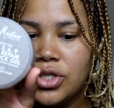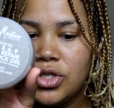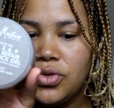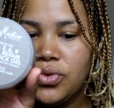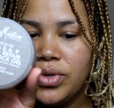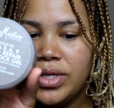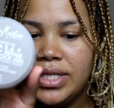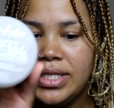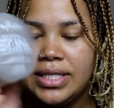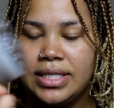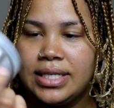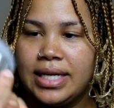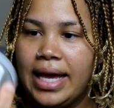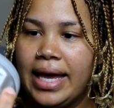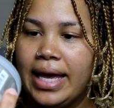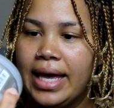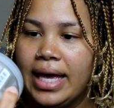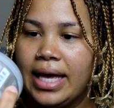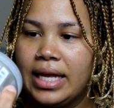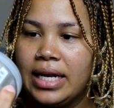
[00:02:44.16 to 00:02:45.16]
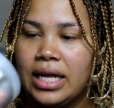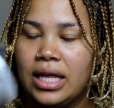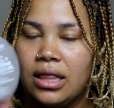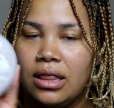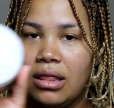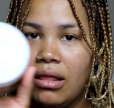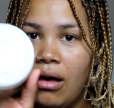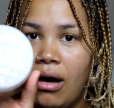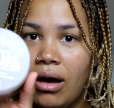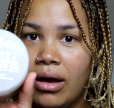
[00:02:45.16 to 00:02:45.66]
Twist and
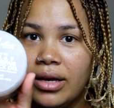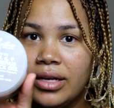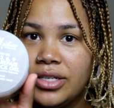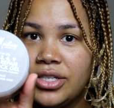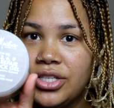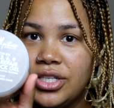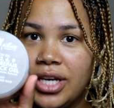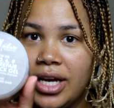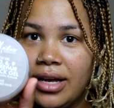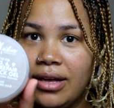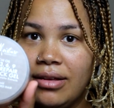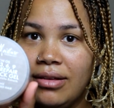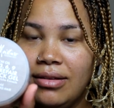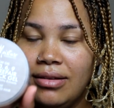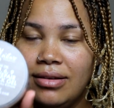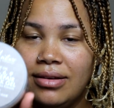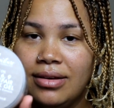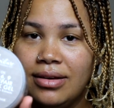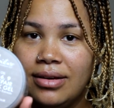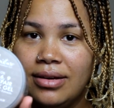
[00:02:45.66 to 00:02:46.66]
Lock Gel.